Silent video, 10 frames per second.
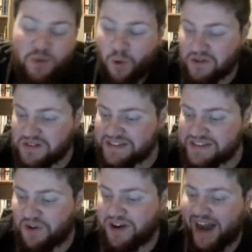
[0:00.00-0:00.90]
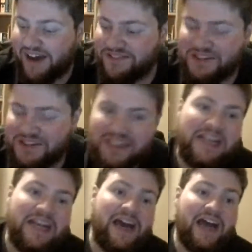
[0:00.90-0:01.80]
World on after it.
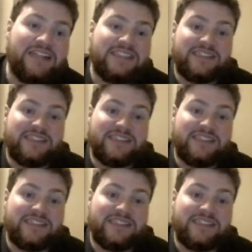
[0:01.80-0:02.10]
I